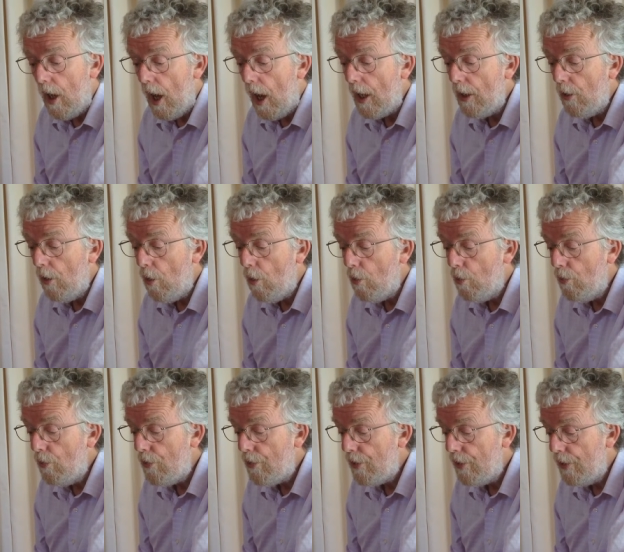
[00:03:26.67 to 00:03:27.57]
and
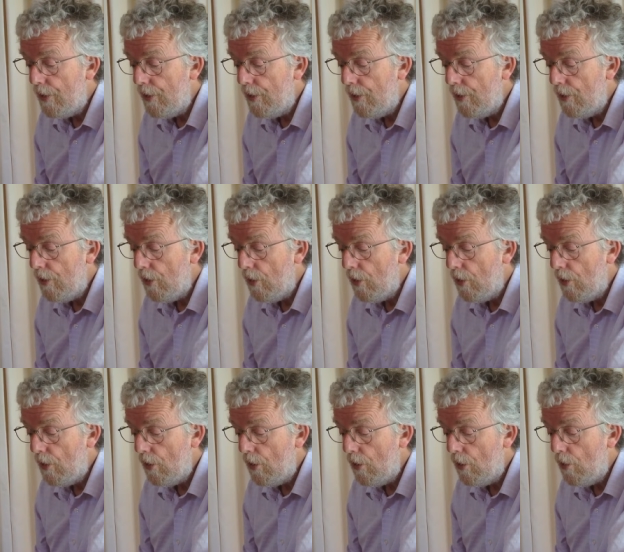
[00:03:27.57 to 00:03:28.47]
hold
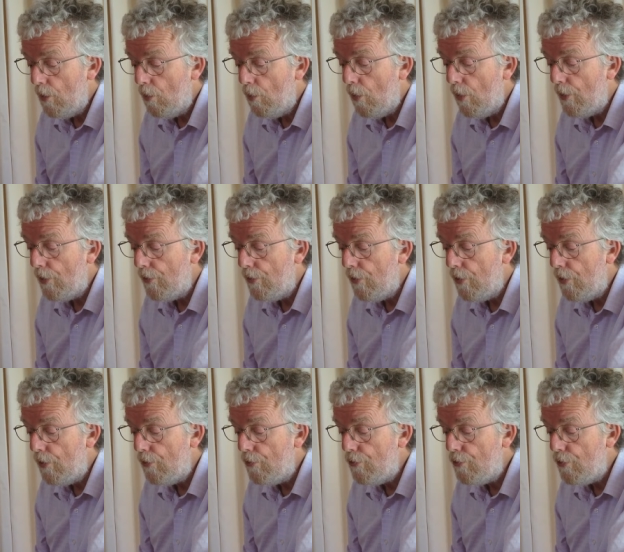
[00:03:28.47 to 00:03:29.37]
1,
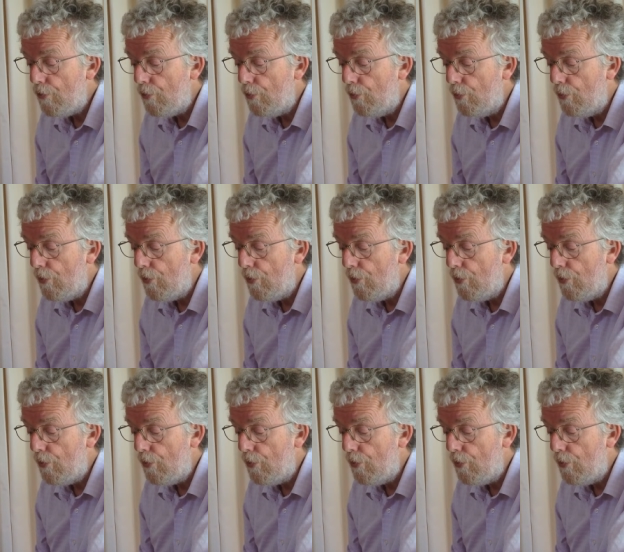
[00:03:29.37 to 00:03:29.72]
2,